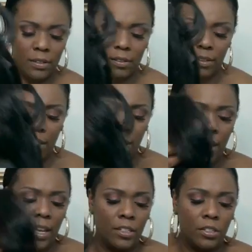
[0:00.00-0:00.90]
The
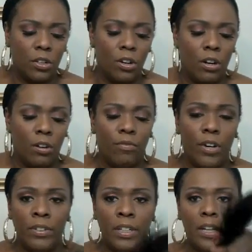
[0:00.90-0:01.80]
ends are
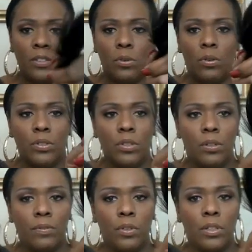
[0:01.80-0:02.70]
very nice
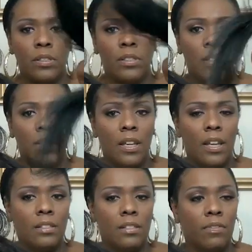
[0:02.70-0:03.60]
also if you can see the
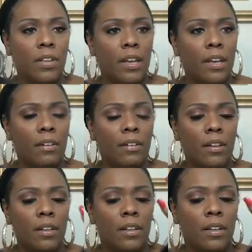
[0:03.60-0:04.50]
ends of the hair.
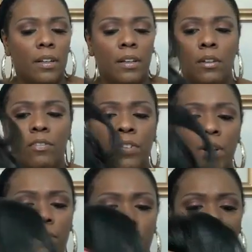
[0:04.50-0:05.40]

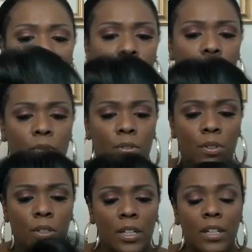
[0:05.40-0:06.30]
Very, very
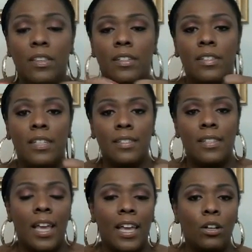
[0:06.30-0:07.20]
beautiful. This
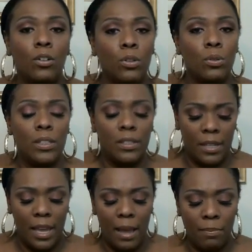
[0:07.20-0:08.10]
is a
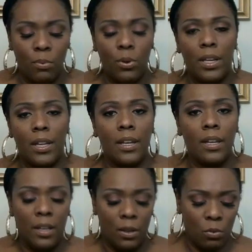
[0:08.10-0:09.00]
glueless cap wig,
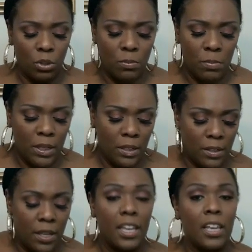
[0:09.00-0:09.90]
which
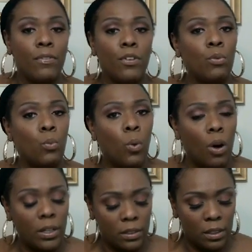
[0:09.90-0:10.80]
means if you
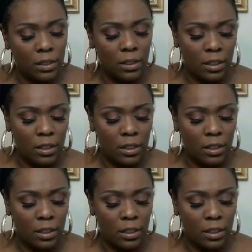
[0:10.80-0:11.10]
want,